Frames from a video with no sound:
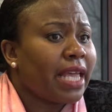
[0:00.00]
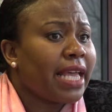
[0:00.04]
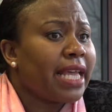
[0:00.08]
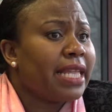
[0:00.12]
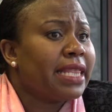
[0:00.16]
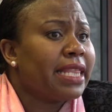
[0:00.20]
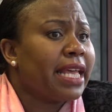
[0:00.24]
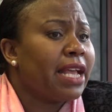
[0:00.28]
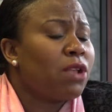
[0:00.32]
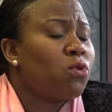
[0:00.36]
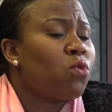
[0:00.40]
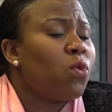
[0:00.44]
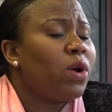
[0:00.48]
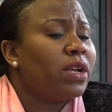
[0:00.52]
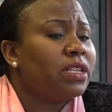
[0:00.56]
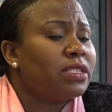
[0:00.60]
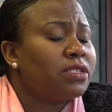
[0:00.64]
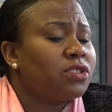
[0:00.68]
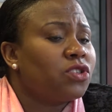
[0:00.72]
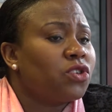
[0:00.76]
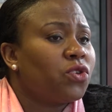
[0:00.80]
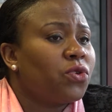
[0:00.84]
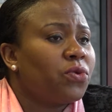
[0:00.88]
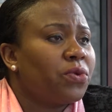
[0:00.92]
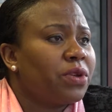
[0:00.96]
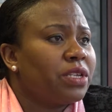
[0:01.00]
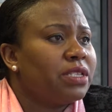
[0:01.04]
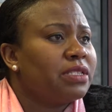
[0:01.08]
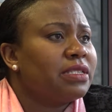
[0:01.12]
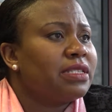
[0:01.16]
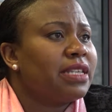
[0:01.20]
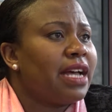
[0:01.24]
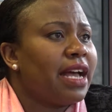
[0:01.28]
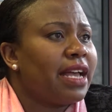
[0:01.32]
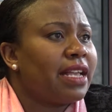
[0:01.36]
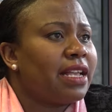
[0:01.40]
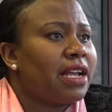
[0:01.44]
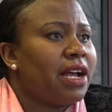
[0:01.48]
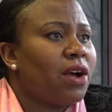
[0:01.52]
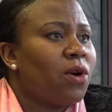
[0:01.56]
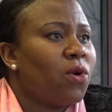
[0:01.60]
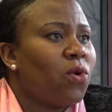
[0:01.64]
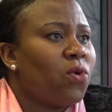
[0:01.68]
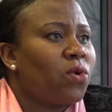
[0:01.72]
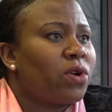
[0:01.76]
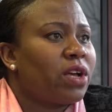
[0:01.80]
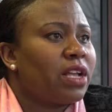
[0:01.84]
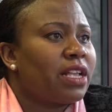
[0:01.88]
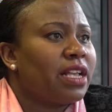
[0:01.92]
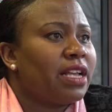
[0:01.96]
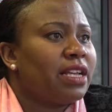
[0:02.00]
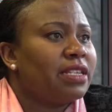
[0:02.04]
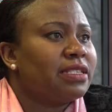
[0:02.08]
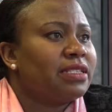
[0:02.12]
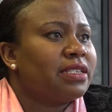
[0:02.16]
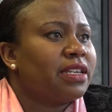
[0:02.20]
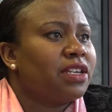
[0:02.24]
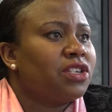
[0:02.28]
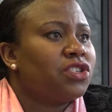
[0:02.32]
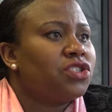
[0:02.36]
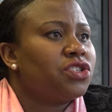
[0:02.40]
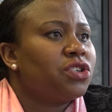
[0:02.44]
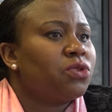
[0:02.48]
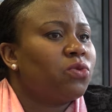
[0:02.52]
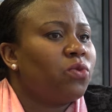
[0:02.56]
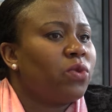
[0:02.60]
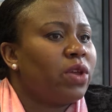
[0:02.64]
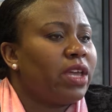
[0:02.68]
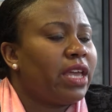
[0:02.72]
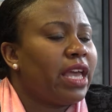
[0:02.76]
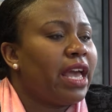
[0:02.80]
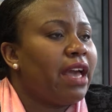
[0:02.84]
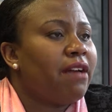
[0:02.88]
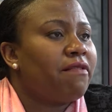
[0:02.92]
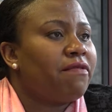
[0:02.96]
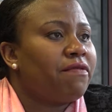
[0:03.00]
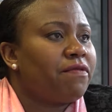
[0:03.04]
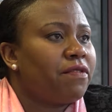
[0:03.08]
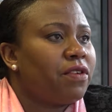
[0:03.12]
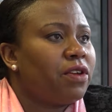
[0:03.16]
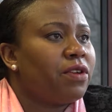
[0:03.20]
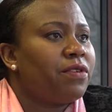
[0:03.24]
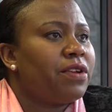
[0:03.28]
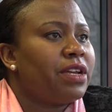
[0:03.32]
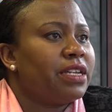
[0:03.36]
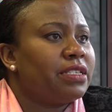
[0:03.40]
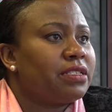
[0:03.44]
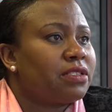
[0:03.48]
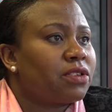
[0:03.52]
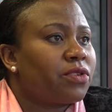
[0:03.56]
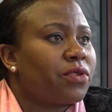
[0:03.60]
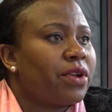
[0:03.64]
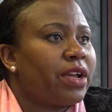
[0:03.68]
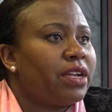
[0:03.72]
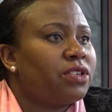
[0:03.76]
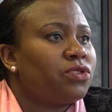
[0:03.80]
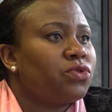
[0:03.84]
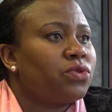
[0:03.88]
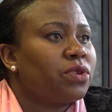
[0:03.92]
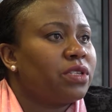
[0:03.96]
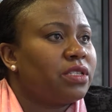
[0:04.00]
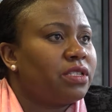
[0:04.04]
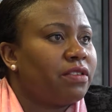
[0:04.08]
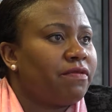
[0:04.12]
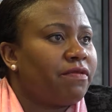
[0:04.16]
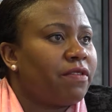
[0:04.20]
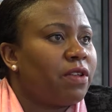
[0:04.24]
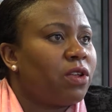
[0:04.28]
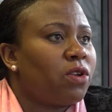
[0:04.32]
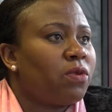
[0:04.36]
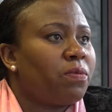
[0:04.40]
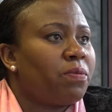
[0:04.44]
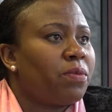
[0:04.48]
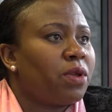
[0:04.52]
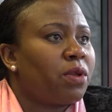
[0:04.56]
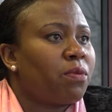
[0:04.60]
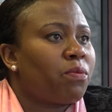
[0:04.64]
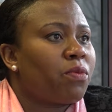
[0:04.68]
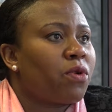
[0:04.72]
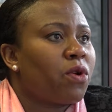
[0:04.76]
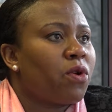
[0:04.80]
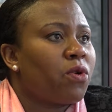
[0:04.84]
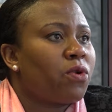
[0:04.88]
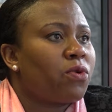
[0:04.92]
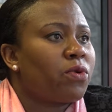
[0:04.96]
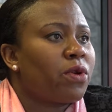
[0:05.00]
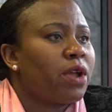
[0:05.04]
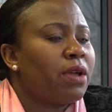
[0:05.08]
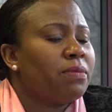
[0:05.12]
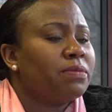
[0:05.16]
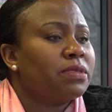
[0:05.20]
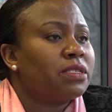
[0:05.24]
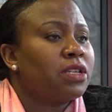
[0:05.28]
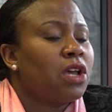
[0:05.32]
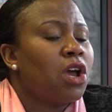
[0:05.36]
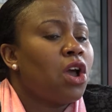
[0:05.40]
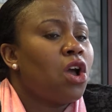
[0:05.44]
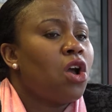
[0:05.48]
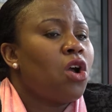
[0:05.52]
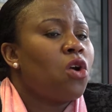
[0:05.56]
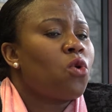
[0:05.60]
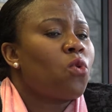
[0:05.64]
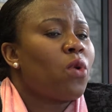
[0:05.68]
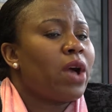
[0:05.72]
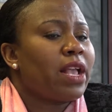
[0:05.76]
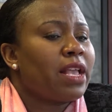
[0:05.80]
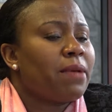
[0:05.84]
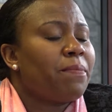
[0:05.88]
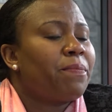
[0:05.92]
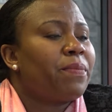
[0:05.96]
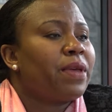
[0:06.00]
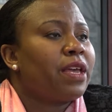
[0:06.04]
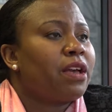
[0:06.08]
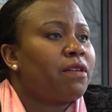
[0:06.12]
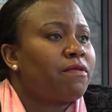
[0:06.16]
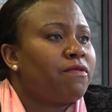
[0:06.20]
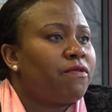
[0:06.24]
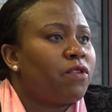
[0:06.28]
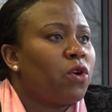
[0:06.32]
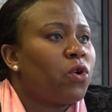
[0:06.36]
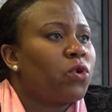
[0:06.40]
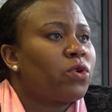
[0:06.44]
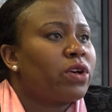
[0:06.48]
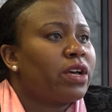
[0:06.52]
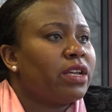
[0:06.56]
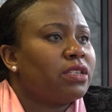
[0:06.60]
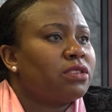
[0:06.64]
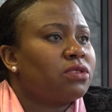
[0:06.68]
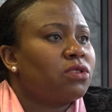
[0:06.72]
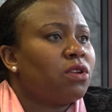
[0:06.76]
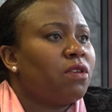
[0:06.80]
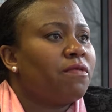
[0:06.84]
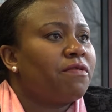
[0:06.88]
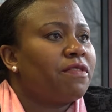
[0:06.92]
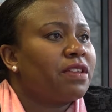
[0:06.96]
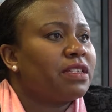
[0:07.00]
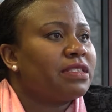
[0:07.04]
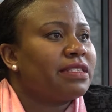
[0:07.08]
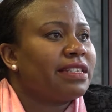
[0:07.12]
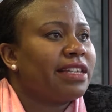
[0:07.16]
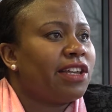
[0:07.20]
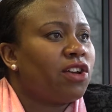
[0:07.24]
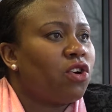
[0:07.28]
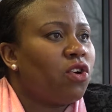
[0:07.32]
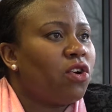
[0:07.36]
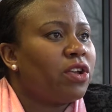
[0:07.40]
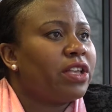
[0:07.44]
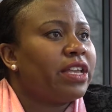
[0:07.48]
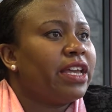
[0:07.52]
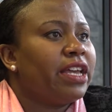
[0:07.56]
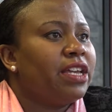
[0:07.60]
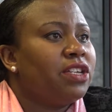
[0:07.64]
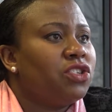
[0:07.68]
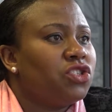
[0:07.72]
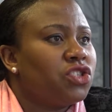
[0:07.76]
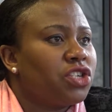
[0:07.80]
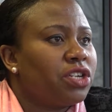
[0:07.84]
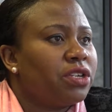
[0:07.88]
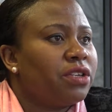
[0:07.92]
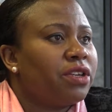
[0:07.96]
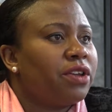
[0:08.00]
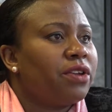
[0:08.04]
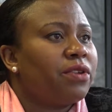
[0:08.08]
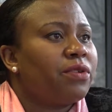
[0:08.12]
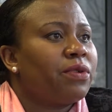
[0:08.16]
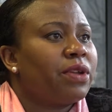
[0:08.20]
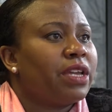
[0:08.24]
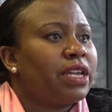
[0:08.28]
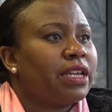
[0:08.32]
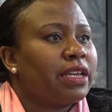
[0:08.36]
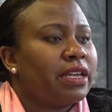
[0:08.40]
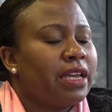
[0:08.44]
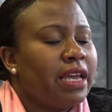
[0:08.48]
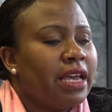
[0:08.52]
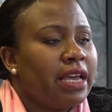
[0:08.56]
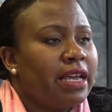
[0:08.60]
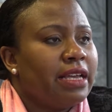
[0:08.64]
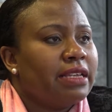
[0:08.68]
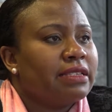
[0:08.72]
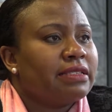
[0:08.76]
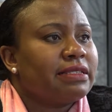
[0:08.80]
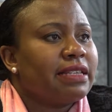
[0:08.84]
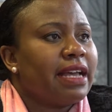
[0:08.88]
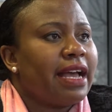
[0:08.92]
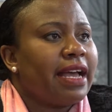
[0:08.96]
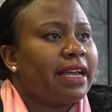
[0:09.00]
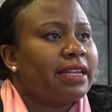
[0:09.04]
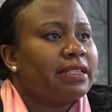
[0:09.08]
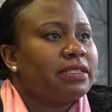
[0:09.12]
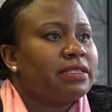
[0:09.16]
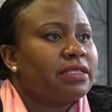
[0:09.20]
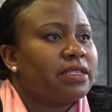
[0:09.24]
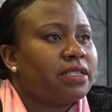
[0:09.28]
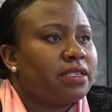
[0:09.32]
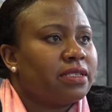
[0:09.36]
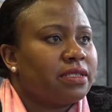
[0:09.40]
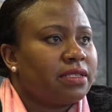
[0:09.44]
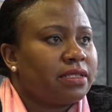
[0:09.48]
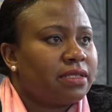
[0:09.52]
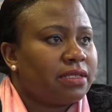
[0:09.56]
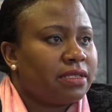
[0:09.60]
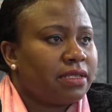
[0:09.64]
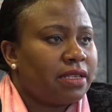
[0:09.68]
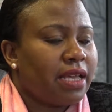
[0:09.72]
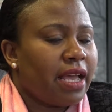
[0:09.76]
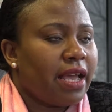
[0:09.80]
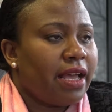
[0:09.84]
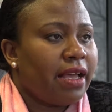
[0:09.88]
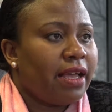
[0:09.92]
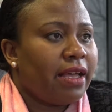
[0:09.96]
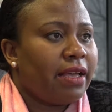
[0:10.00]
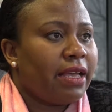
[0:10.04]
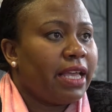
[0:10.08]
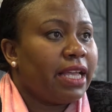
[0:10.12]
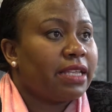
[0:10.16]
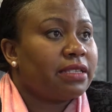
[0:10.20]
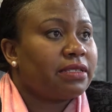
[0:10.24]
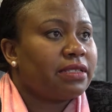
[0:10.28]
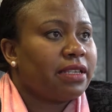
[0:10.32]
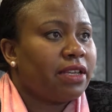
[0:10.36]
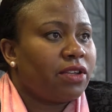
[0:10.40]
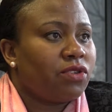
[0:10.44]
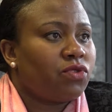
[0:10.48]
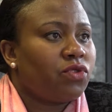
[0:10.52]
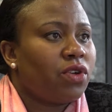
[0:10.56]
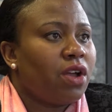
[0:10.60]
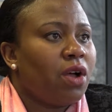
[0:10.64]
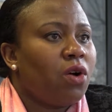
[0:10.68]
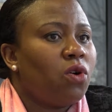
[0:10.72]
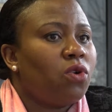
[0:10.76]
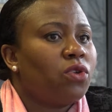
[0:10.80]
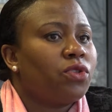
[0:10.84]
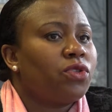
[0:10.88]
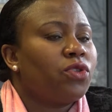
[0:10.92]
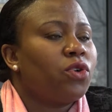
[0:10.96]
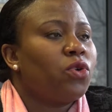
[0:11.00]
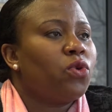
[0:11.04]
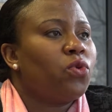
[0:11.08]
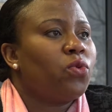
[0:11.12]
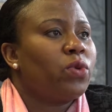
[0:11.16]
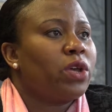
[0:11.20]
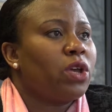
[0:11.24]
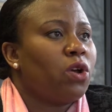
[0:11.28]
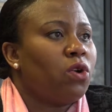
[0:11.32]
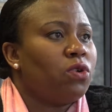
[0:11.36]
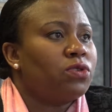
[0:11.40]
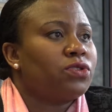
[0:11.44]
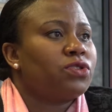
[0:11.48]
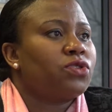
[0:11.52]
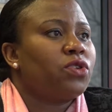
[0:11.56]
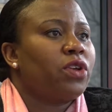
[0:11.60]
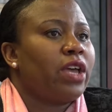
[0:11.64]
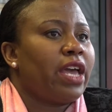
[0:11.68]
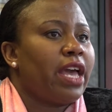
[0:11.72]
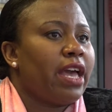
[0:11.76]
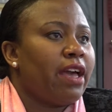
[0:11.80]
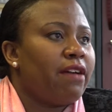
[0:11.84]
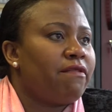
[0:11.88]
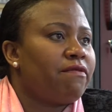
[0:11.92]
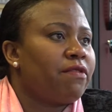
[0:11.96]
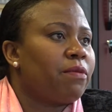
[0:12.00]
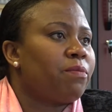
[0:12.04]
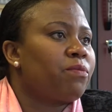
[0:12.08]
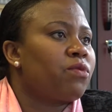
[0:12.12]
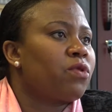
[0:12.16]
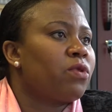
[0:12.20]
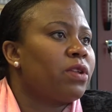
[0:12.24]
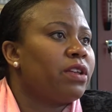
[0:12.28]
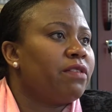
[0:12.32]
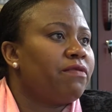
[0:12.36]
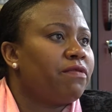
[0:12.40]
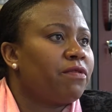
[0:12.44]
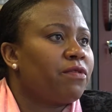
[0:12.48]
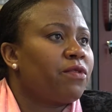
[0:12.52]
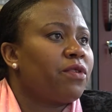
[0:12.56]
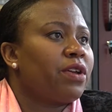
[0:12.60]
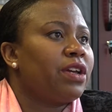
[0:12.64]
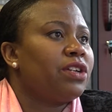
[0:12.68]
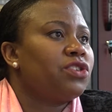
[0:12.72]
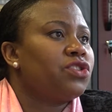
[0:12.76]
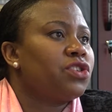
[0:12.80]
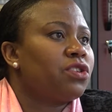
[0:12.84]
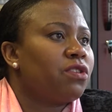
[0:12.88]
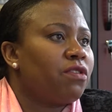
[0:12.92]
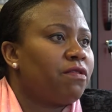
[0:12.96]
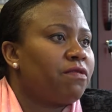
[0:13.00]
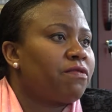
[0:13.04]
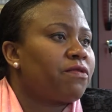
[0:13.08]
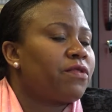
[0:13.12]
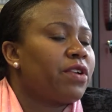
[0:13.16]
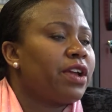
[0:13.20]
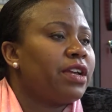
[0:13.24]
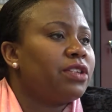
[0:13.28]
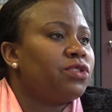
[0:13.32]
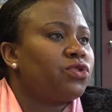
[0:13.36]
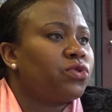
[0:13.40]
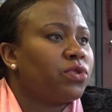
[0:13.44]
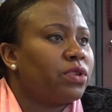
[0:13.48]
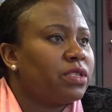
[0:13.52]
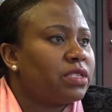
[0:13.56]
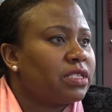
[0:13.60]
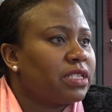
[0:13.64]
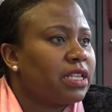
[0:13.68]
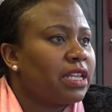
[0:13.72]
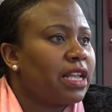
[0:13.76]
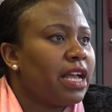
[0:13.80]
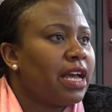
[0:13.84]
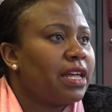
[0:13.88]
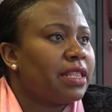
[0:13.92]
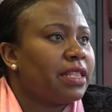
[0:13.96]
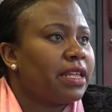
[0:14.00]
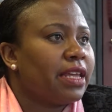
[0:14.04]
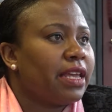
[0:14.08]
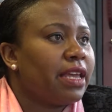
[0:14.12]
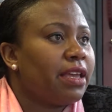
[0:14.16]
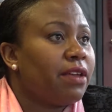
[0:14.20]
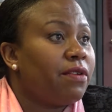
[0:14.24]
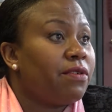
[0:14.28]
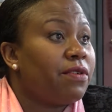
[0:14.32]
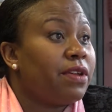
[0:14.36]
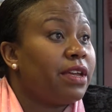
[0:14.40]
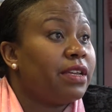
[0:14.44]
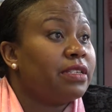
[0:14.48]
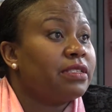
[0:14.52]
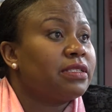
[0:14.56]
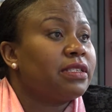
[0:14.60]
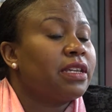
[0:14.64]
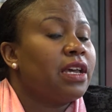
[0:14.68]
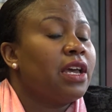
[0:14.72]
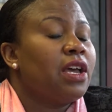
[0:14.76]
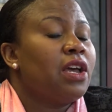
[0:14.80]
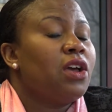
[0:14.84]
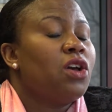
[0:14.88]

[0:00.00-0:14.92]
And then once you're inside our organization, we have various graduate development programs, quite a big focus obviously on engineering, scientists, etc., although we also have a proliferation of graduates in other areas.